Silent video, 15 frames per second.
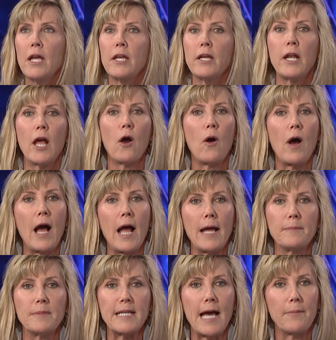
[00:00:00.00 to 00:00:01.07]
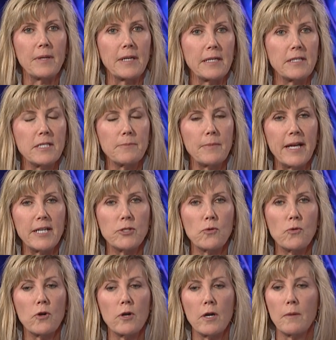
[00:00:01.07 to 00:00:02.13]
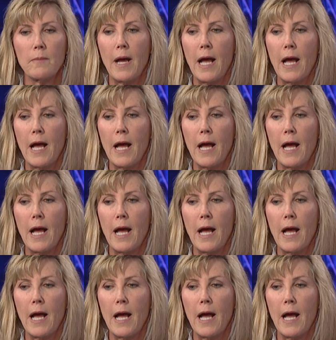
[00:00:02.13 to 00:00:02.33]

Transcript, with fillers: you know, I'm tapping into my dorm,